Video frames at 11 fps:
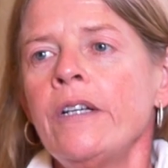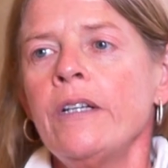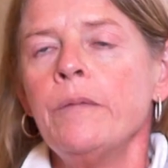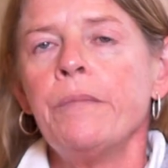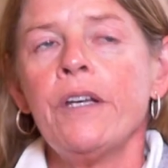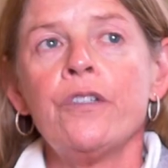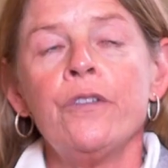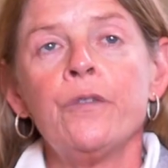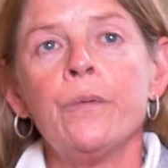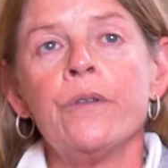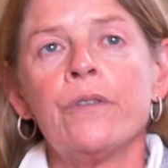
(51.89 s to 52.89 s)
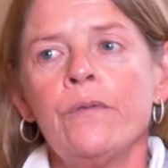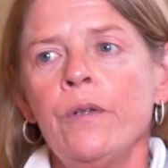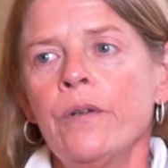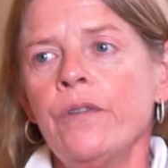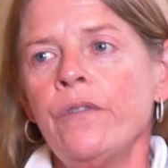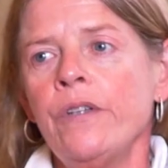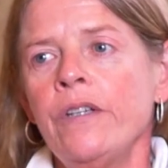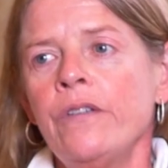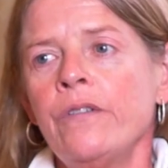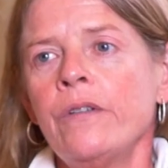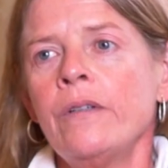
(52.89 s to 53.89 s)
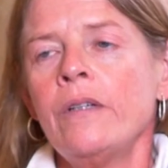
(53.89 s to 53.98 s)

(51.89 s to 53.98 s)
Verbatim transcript: in patients with severe disease.